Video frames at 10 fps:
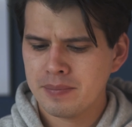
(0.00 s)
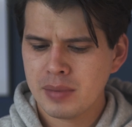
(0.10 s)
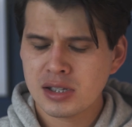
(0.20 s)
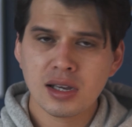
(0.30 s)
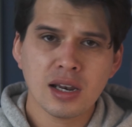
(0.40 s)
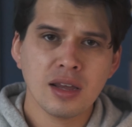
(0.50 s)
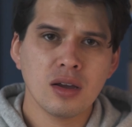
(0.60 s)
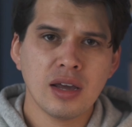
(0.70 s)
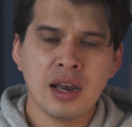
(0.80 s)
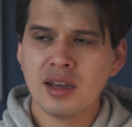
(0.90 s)

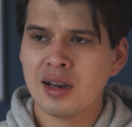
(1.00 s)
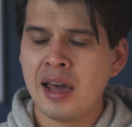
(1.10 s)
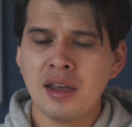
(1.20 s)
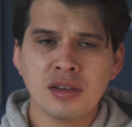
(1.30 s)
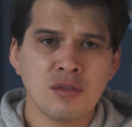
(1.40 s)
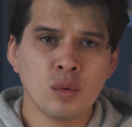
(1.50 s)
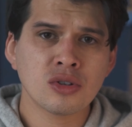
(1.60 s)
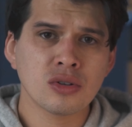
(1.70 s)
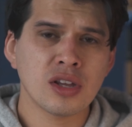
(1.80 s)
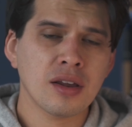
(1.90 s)
Basically, any client, if you
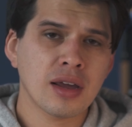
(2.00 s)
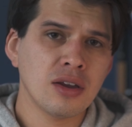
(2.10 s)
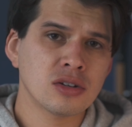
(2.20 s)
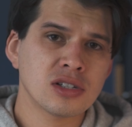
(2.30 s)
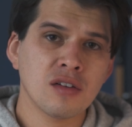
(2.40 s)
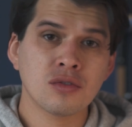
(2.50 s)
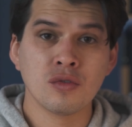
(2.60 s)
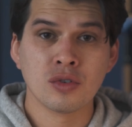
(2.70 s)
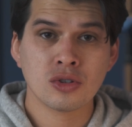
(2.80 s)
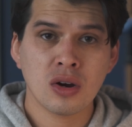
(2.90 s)
want to dedicate yourself
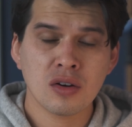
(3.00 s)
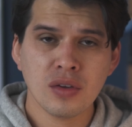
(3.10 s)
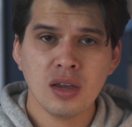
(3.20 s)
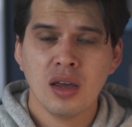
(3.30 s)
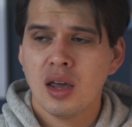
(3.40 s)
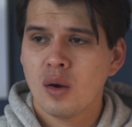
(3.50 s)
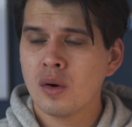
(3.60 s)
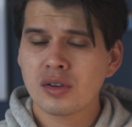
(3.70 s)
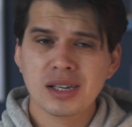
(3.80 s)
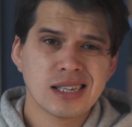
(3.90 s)
to photography,
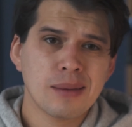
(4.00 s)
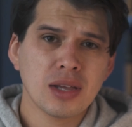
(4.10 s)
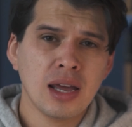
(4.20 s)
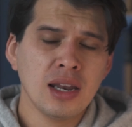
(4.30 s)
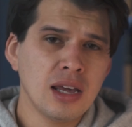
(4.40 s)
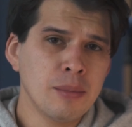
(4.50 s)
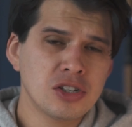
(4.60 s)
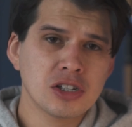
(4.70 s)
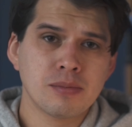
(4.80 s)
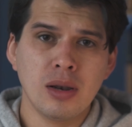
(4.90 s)
won't accept any
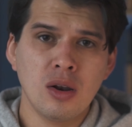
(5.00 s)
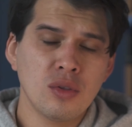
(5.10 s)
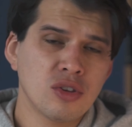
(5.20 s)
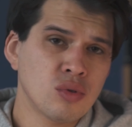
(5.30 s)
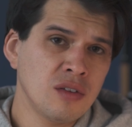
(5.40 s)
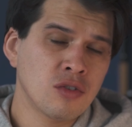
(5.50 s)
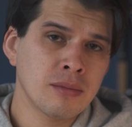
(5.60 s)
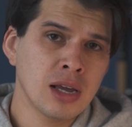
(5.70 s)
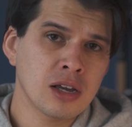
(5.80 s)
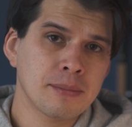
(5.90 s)
images below the
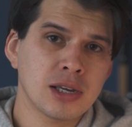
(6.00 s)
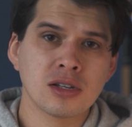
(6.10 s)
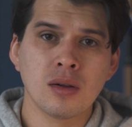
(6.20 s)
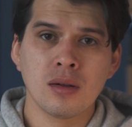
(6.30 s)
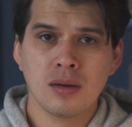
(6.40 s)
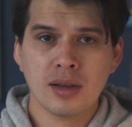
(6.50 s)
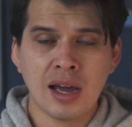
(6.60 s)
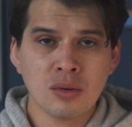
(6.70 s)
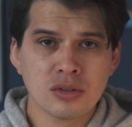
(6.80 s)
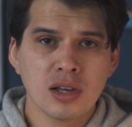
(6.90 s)
24 megapixel
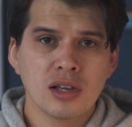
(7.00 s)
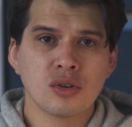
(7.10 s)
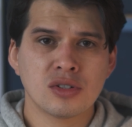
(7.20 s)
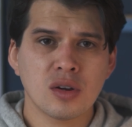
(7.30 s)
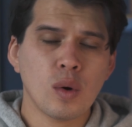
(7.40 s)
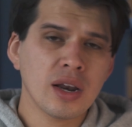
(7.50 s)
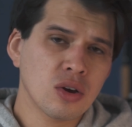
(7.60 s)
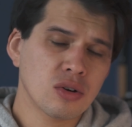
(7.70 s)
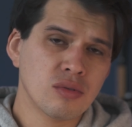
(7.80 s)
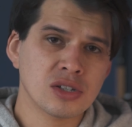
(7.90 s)
count. So it's a quite
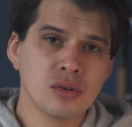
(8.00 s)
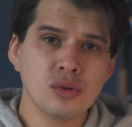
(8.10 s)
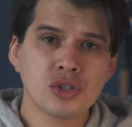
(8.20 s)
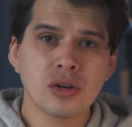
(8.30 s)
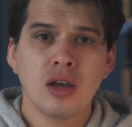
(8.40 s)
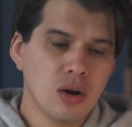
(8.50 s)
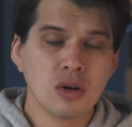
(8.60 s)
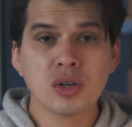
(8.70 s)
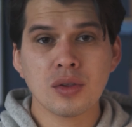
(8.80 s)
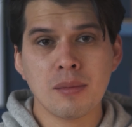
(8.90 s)
good resolution.
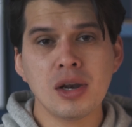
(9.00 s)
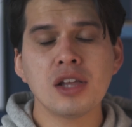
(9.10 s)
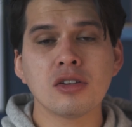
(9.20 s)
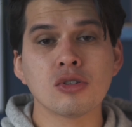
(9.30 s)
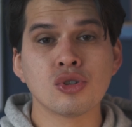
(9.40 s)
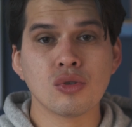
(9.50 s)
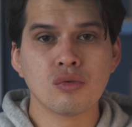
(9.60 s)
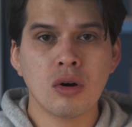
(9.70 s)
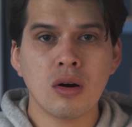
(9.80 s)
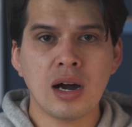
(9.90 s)
Also, the ability to shoot
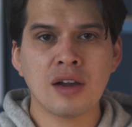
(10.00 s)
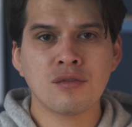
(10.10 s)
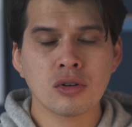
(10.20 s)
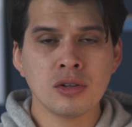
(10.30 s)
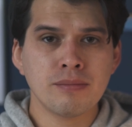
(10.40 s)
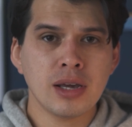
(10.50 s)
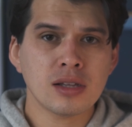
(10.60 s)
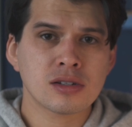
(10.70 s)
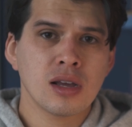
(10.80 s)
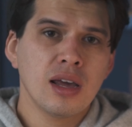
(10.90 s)
RAW at 14
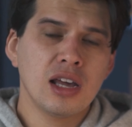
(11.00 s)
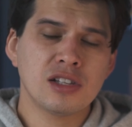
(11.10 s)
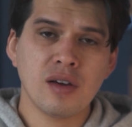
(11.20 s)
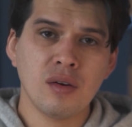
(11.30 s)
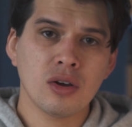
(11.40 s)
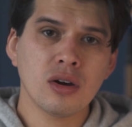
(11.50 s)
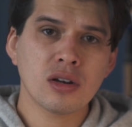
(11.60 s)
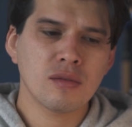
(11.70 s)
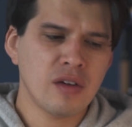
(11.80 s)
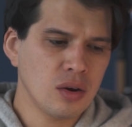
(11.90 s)
bits, it's very
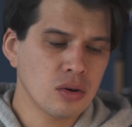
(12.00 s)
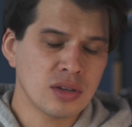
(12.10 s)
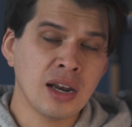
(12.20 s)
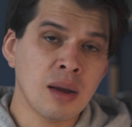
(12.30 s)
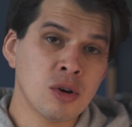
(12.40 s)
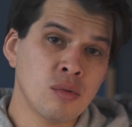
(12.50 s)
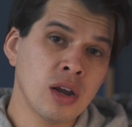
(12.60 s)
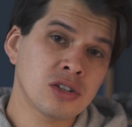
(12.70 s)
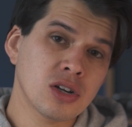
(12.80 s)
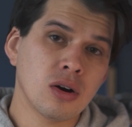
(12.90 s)
good dynamic
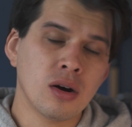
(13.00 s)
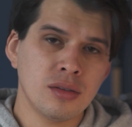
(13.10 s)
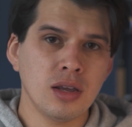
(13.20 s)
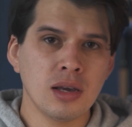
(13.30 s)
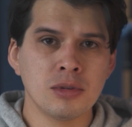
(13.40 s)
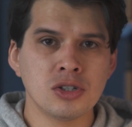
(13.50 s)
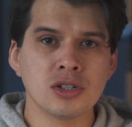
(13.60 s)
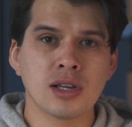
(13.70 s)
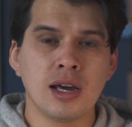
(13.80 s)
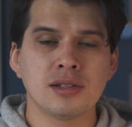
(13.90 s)
range on the
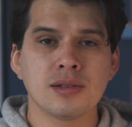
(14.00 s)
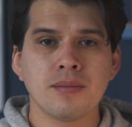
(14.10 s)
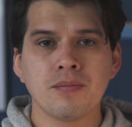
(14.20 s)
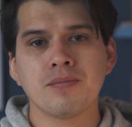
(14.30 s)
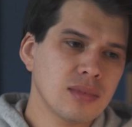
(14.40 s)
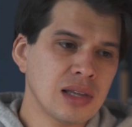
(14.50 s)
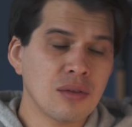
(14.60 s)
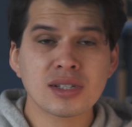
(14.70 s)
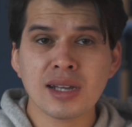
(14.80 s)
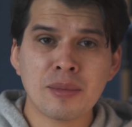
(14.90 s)
images, guys. Now
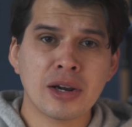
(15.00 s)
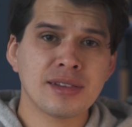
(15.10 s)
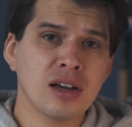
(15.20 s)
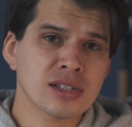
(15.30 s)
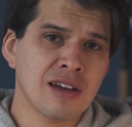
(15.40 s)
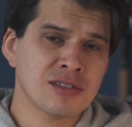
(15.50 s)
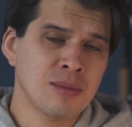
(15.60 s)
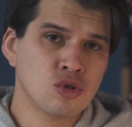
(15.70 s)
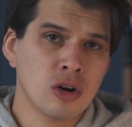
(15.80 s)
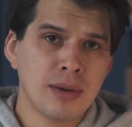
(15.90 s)
this camera does have
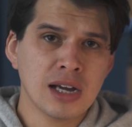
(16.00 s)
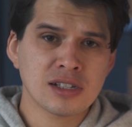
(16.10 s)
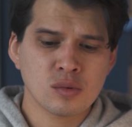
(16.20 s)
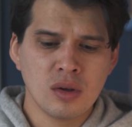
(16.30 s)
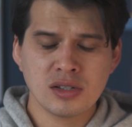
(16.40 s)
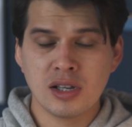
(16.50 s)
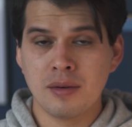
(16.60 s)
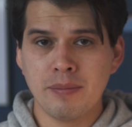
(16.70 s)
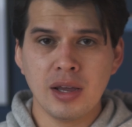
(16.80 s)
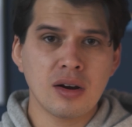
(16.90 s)
some drawbacks as well as their
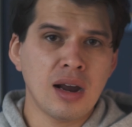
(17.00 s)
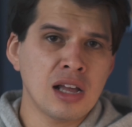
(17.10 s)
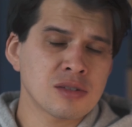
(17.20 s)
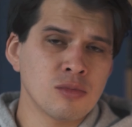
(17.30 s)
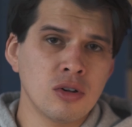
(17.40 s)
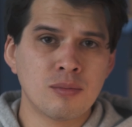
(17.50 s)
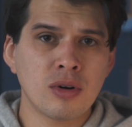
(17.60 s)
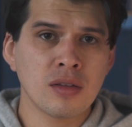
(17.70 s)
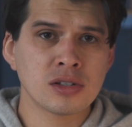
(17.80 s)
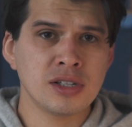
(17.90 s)
bigger and smaller
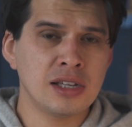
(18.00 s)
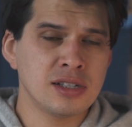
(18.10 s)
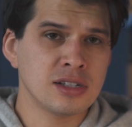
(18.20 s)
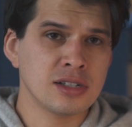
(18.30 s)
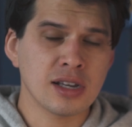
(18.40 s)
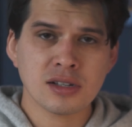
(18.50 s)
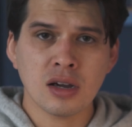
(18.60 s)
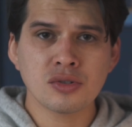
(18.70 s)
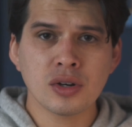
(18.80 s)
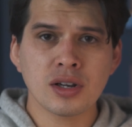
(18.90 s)
brothers, the
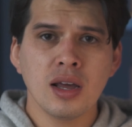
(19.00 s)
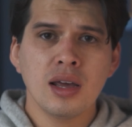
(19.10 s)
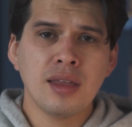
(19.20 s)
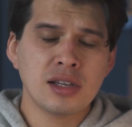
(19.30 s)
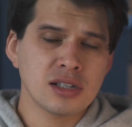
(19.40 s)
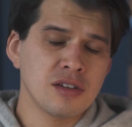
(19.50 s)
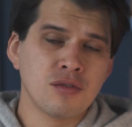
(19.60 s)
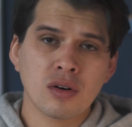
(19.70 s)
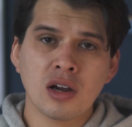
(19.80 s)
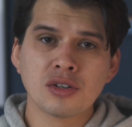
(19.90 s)
a6600, the
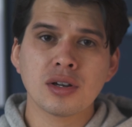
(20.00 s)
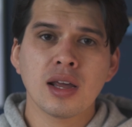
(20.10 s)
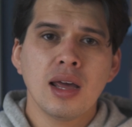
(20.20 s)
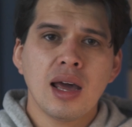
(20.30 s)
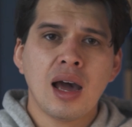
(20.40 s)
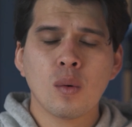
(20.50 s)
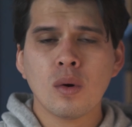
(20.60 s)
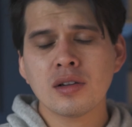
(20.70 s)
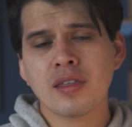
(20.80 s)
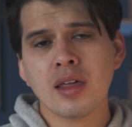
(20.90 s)
a6400. And
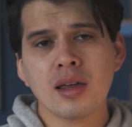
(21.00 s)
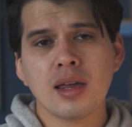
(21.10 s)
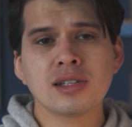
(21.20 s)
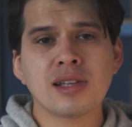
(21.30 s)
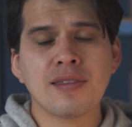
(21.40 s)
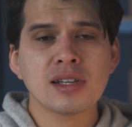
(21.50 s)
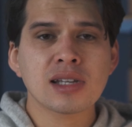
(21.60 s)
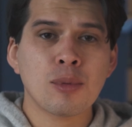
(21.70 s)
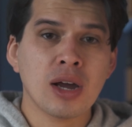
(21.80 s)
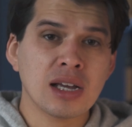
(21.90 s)
one thing is that this
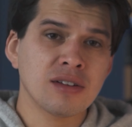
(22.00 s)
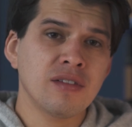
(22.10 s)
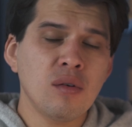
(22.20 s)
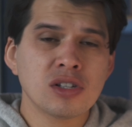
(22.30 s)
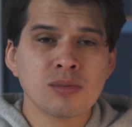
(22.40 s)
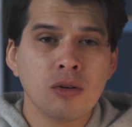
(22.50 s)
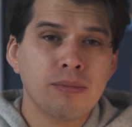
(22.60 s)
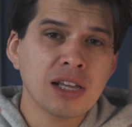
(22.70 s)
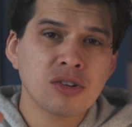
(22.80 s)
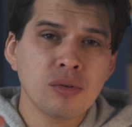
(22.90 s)
camera has a very small
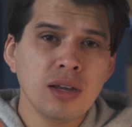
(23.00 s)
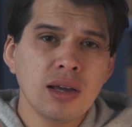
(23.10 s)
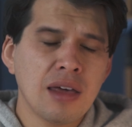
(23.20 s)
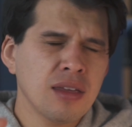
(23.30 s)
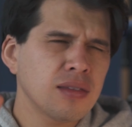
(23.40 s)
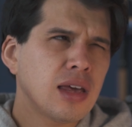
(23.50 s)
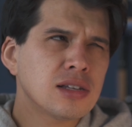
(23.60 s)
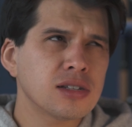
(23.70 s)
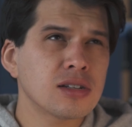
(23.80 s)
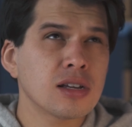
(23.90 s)
battery. I think the
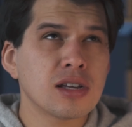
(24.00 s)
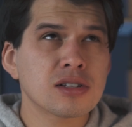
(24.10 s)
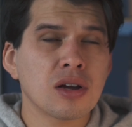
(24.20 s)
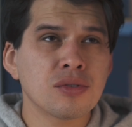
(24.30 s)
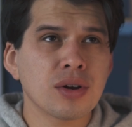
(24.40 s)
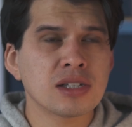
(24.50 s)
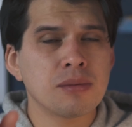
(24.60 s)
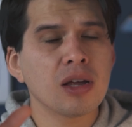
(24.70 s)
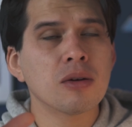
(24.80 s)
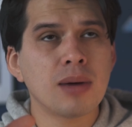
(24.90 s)
a6600 has
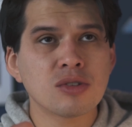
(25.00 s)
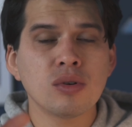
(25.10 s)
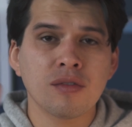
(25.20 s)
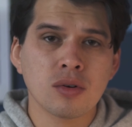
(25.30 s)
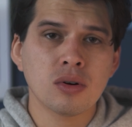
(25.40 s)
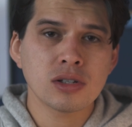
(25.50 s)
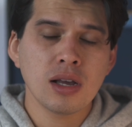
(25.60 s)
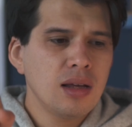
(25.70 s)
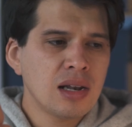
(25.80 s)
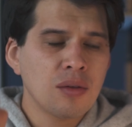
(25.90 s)
a bigger battery, of course.
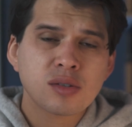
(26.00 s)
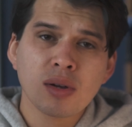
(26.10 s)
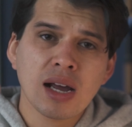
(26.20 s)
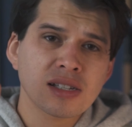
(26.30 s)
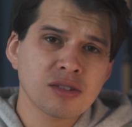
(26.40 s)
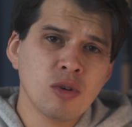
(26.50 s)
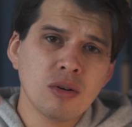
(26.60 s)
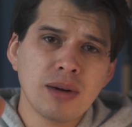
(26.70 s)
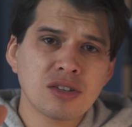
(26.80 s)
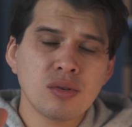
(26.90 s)
Now this one has a
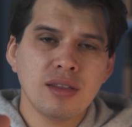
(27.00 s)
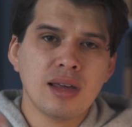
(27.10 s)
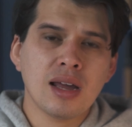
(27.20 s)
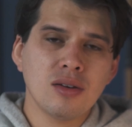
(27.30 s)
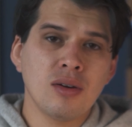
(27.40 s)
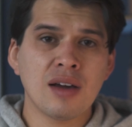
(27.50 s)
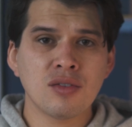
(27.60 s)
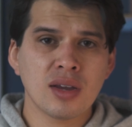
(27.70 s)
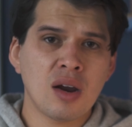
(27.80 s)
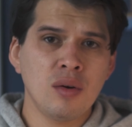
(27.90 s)
small battery that you have
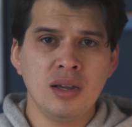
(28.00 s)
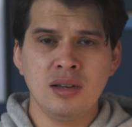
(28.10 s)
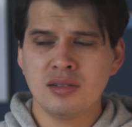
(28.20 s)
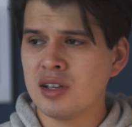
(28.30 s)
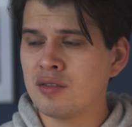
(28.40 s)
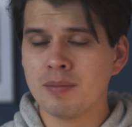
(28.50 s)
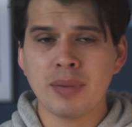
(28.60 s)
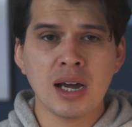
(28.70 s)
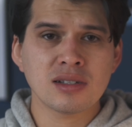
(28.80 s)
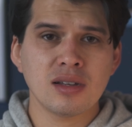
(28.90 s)
to carry several
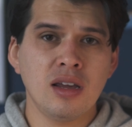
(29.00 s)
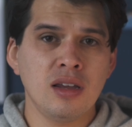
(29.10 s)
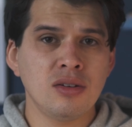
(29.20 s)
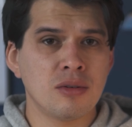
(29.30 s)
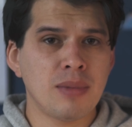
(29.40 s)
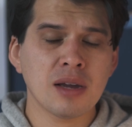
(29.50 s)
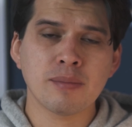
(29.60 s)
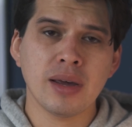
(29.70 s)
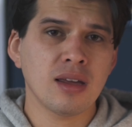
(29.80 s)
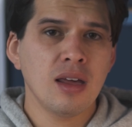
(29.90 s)
packs in your
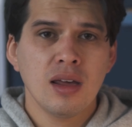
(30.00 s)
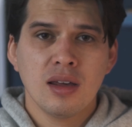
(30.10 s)
backpack